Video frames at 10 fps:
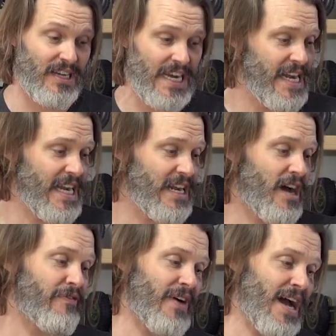
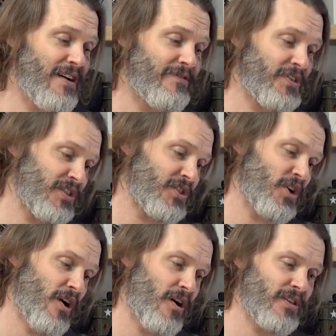a
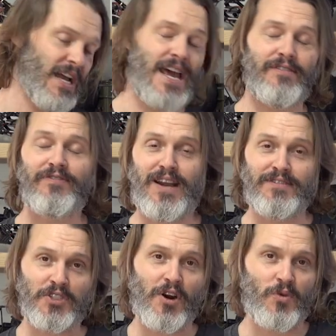5-star out of
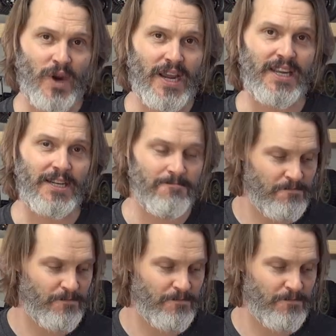5-star rating,